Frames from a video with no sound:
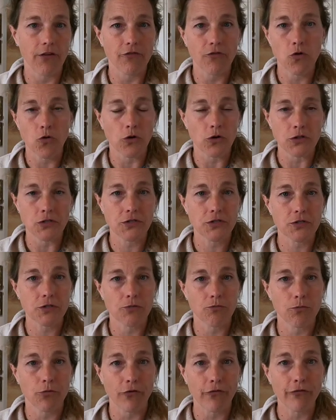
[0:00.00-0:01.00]
of
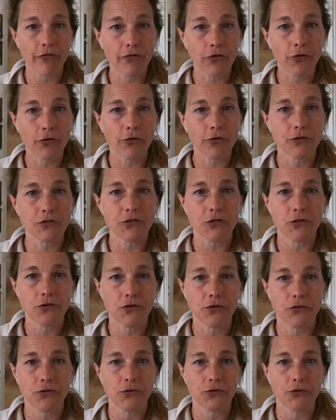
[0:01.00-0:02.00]
course prefer to
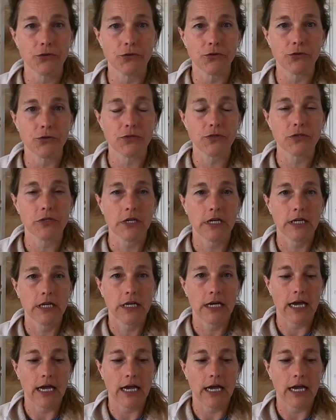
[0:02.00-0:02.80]
use